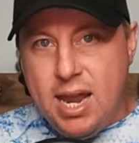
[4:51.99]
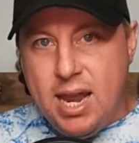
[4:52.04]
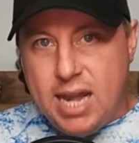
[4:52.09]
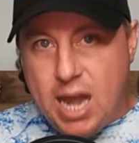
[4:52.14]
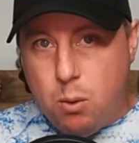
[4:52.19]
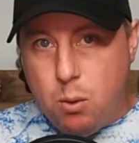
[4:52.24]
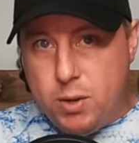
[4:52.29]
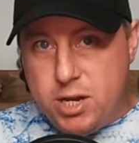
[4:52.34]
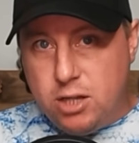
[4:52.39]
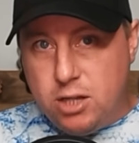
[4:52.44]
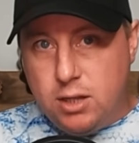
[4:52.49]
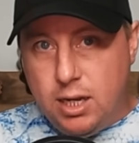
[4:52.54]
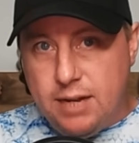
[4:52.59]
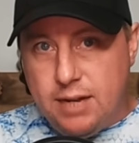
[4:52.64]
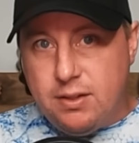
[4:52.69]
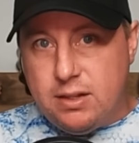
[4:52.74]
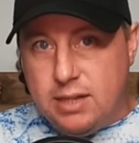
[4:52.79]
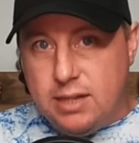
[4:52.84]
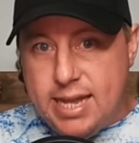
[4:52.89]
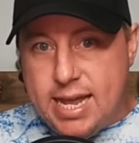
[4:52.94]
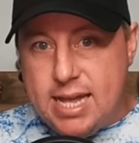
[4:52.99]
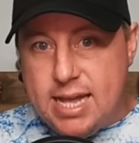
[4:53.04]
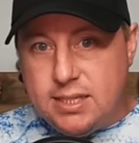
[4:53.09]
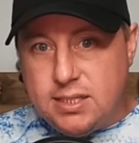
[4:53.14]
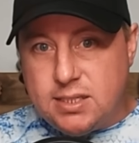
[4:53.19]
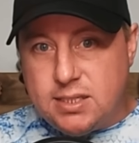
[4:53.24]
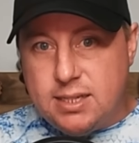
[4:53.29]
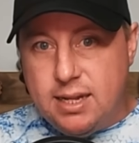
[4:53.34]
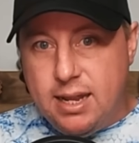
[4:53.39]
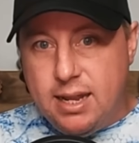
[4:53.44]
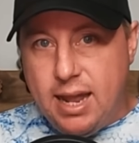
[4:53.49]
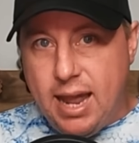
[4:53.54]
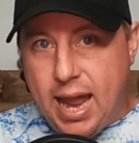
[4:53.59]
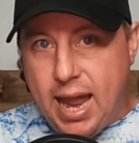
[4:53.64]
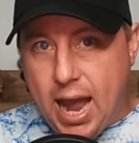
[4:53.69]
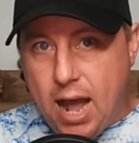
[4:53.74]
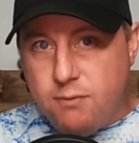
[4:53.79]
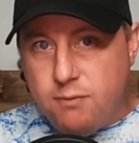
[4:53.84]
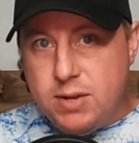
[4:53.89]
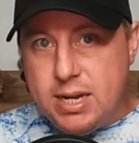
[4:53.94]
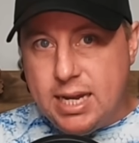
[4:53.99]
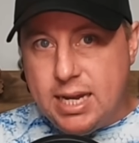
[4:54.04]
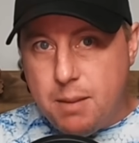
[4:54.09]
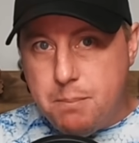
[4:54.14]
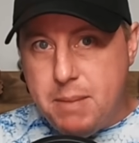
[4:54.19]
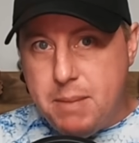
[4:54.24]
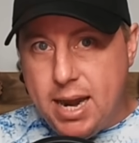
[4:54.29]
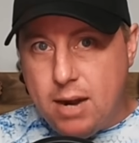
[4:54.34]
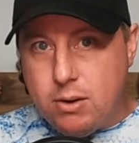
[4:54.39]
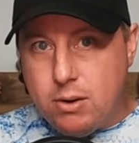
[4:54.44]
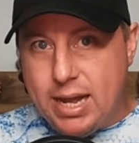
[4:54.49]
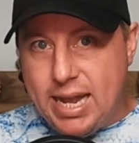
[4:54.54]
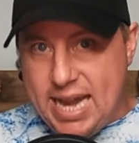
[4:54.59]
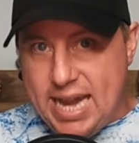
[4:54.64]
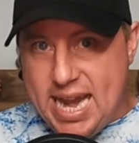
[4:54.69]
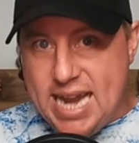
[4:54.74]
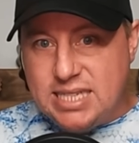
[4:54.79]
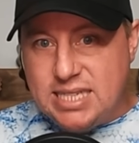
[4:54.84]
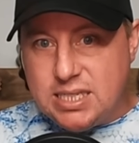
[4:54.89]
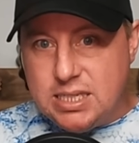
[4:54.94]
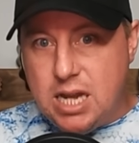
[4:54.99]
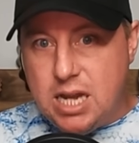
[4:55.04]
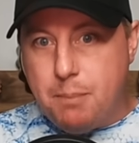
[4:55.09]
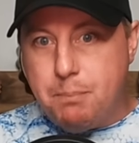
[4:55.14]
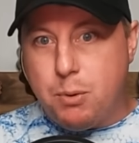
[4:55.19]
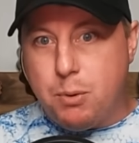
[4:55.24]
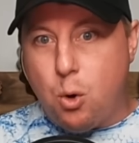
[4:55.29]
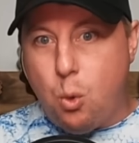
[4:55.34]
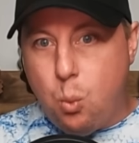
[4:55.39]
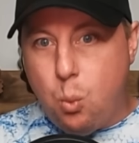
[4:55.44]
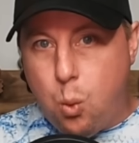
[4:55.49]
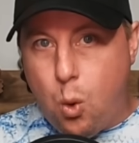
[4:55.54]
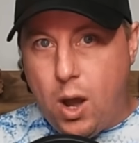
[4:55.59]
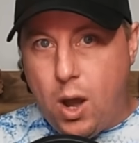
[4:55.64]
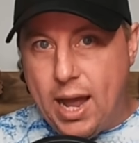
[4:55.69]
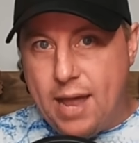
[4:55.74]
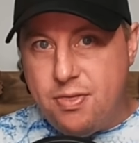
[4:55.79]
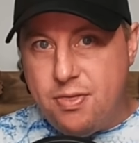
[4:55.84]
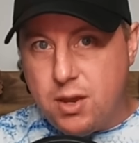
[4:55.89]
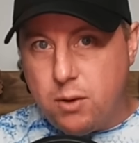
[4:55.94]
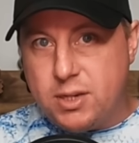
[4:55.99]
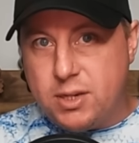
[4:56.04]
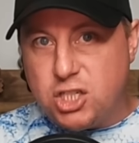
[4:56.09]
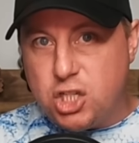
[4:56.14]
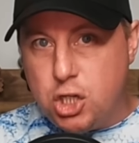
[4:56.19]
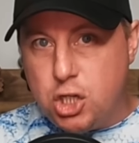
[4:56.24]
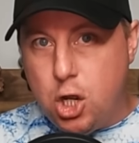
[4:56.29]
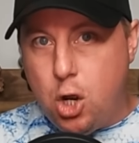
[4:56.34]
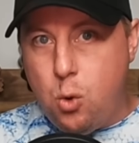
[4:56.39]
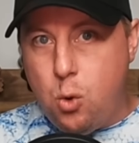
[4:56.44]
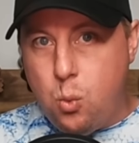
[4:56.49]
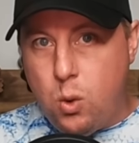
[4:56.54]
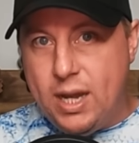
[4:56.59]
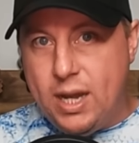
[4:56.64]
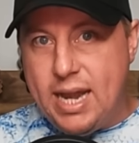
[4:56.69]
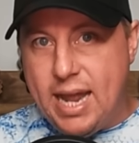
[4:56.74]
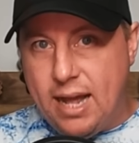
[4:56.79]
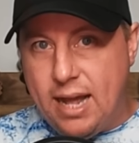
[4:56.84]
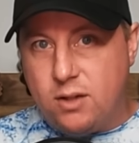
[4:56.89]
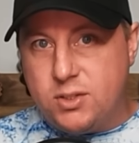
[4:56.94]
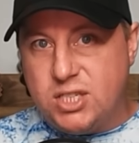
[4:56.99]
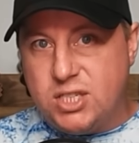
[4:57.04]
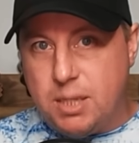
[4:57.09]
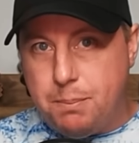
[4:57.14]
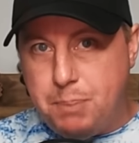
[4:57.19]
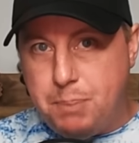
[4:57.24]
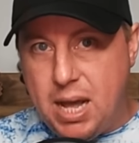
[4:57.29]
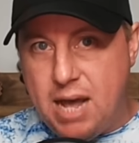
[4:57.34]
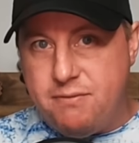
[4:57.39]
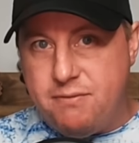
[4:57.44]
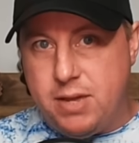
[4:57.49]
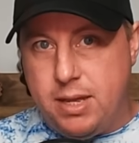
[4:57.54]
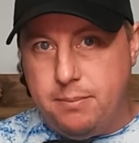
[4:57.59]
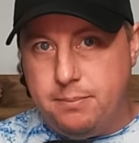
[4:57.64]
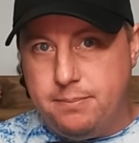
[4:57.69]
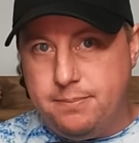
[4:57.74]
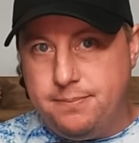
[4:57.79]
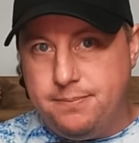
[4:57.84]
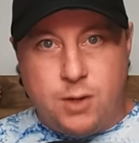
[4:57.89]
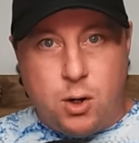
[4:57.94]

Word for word: Now, when you look at the list, Alvin Kamara, he's number one. There is no one else above him.